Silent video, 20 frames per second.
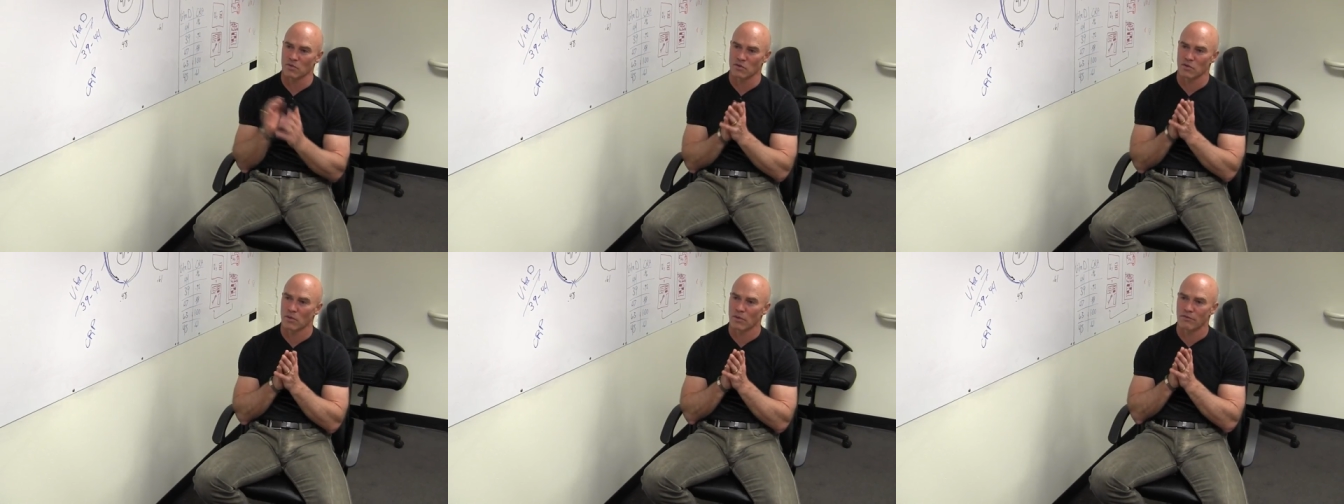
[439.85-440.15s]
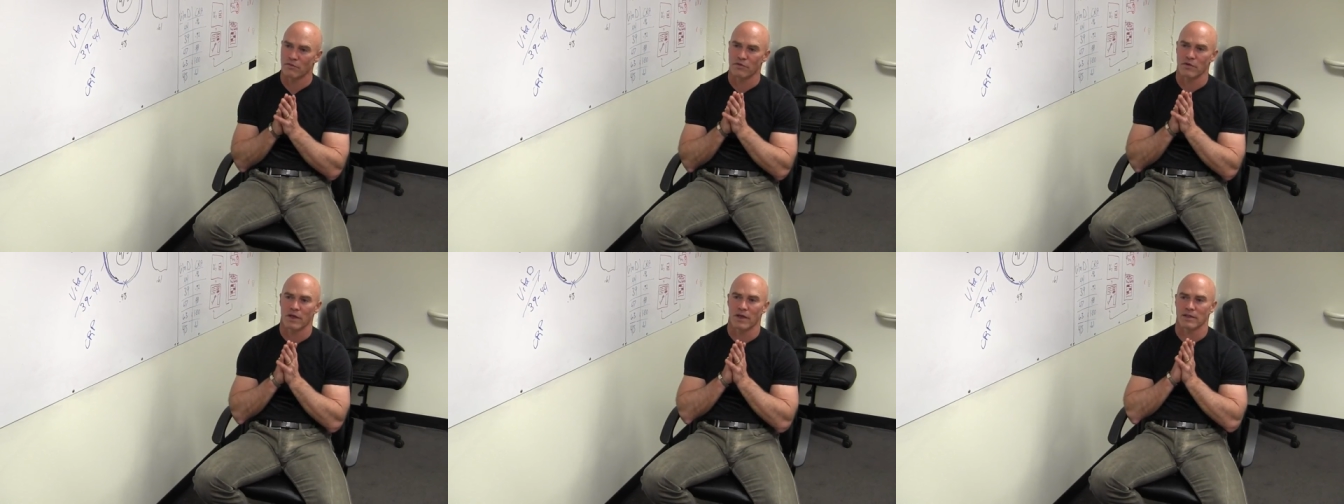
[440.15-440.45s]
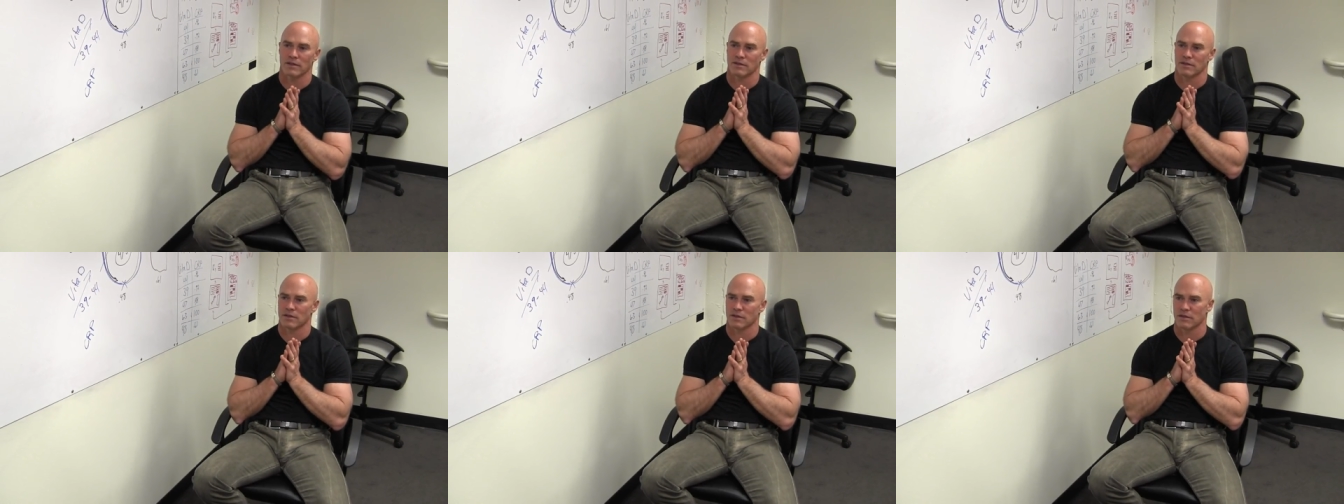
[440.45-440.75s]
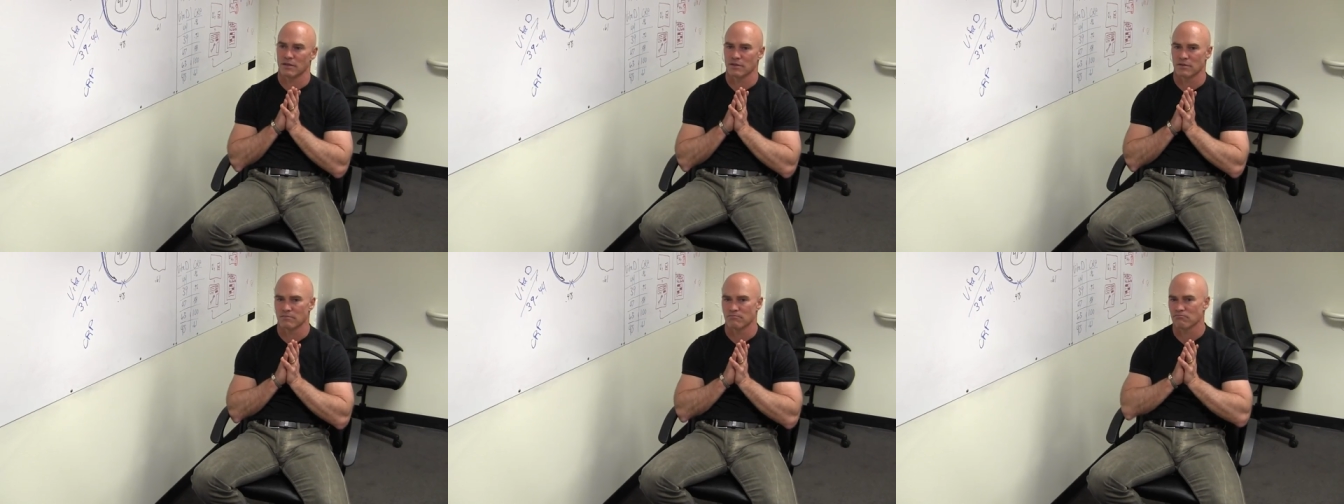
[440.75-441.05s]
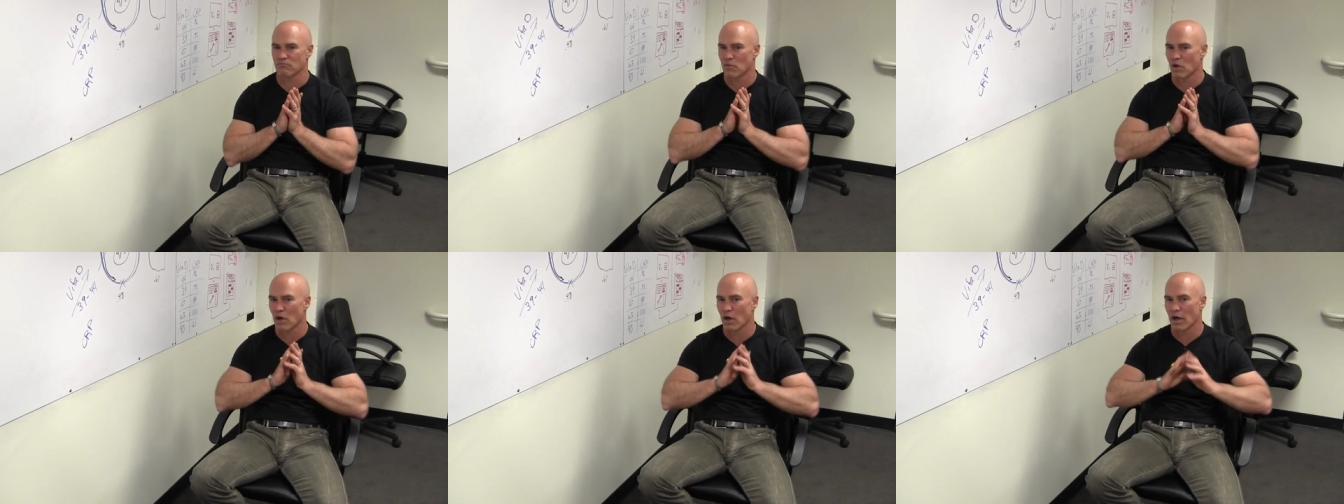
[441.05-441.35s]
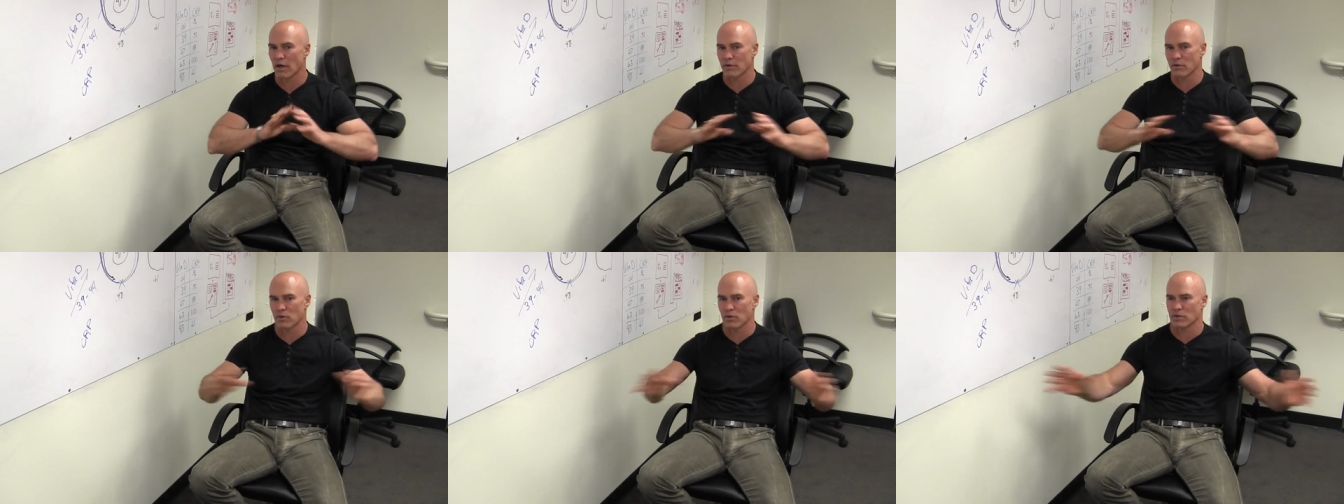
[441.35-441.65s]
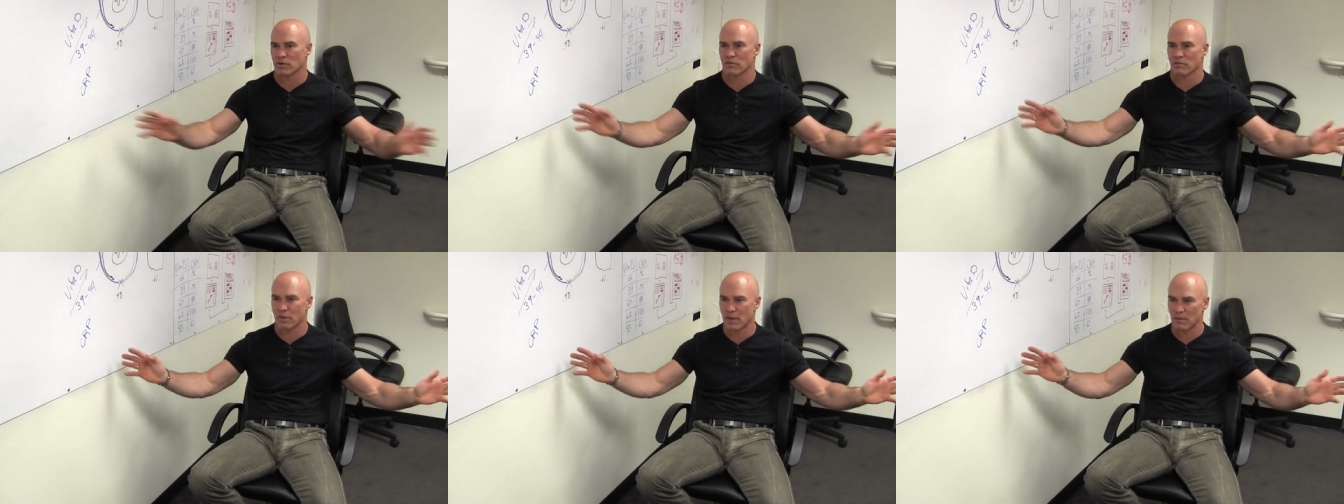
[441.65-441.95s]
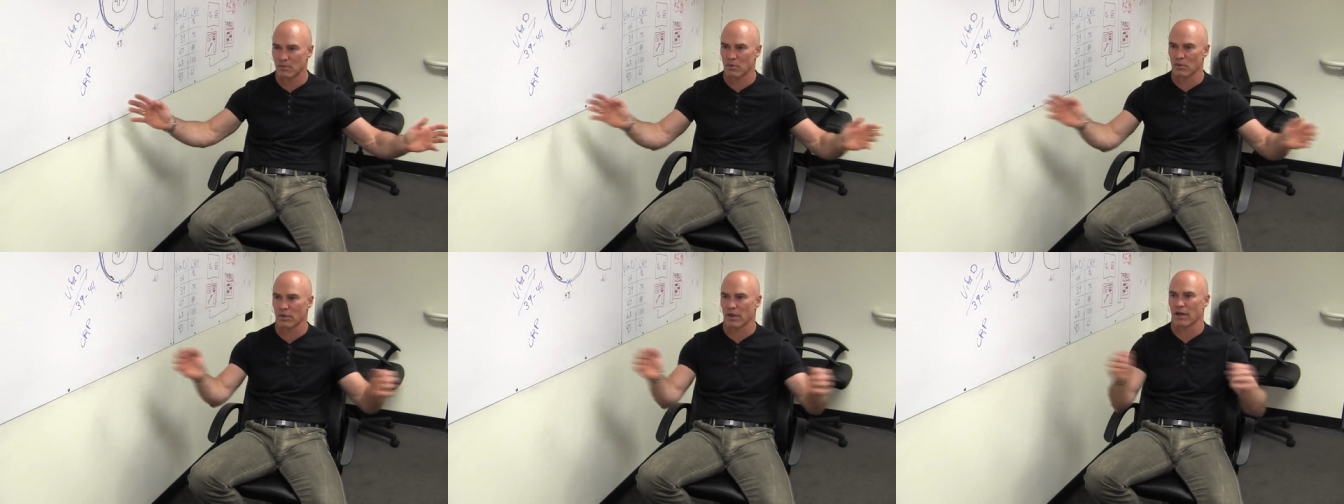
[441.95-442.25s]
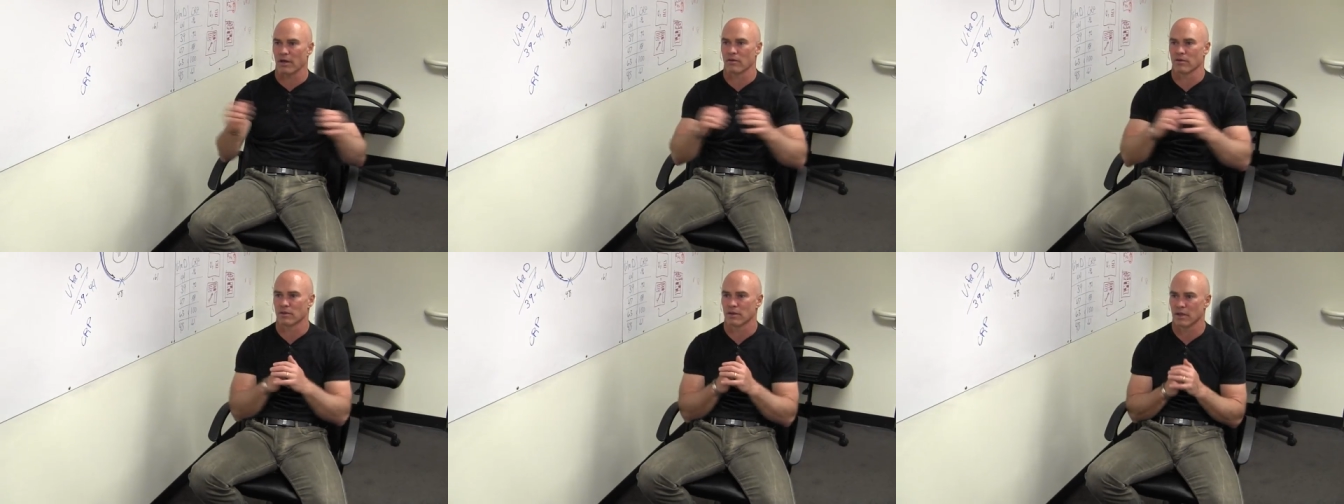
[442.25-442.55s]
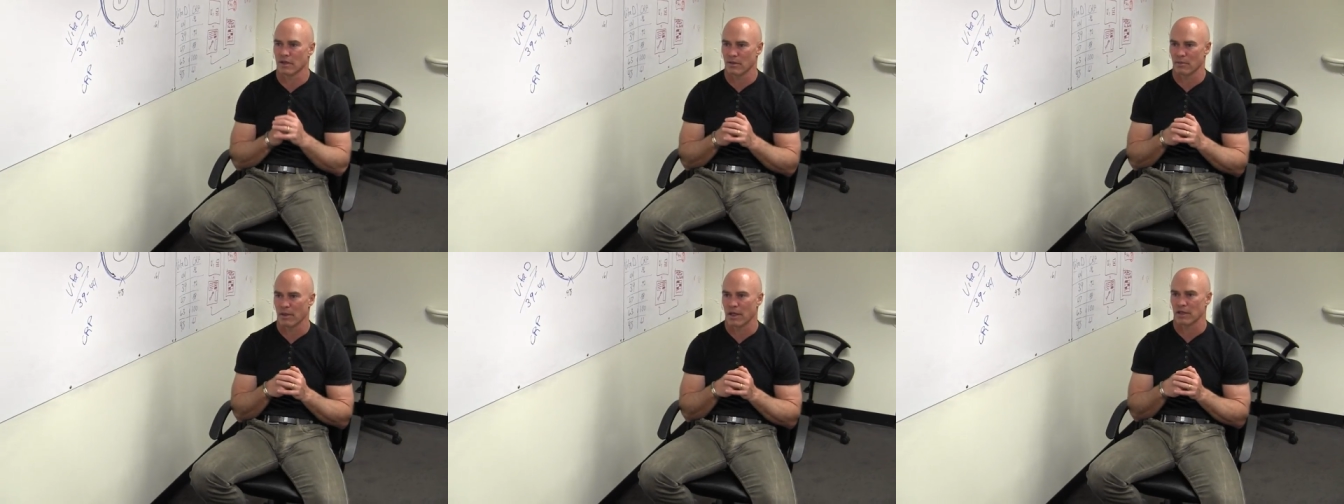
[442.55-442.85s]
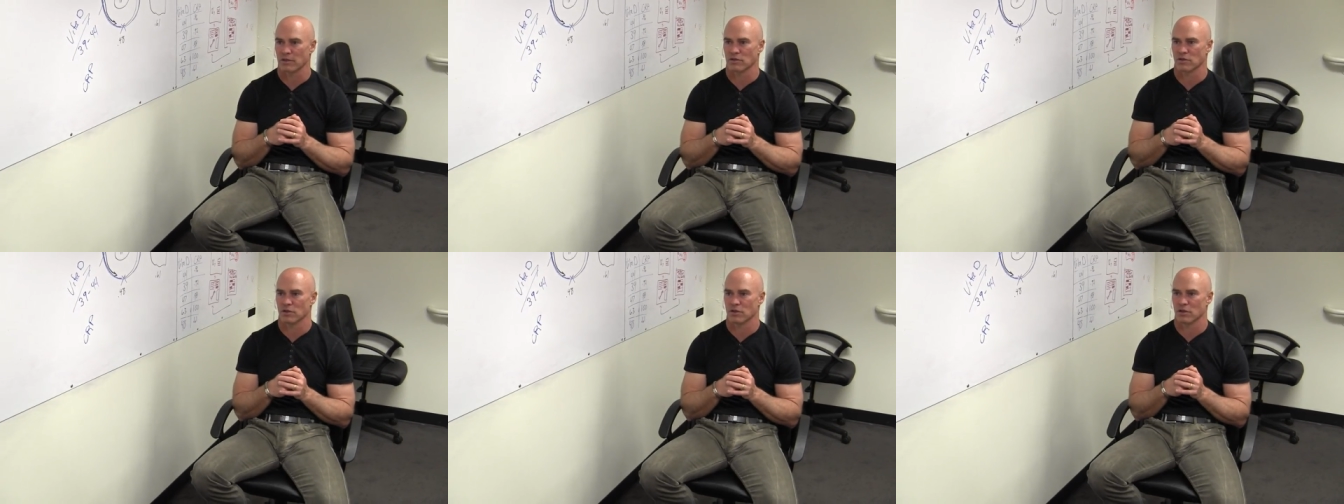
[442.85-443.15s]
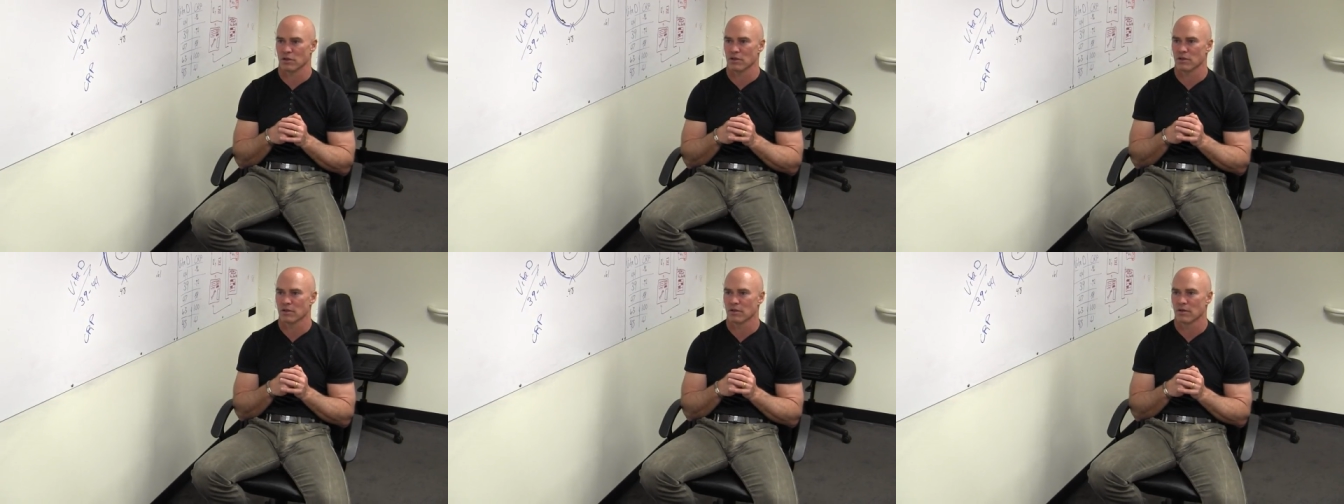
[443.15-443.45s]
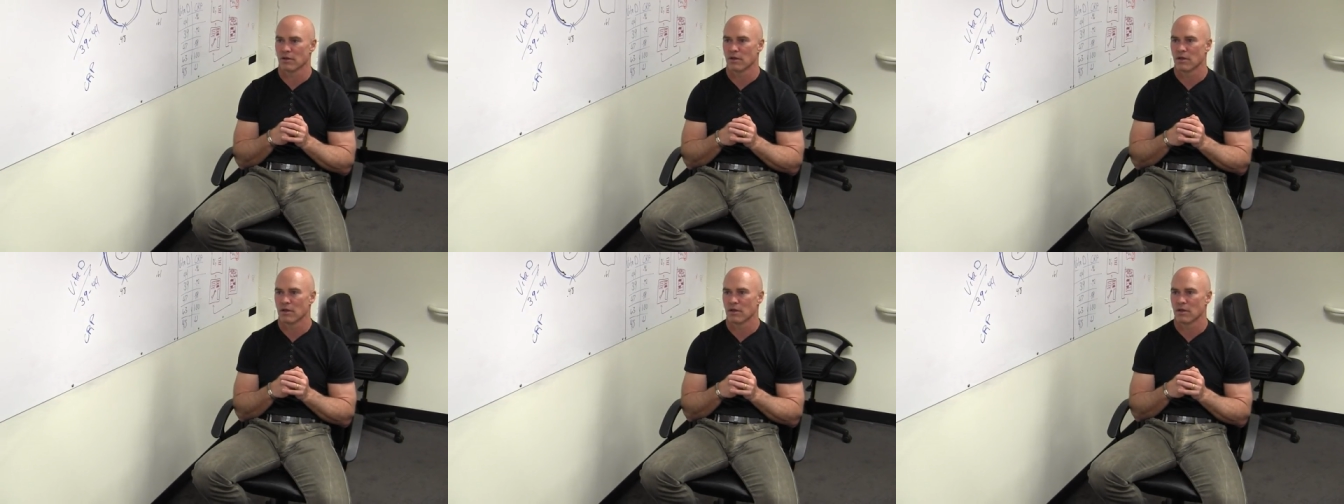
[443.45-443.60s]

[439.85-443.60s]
So we've tested hundreds of people now in the past year.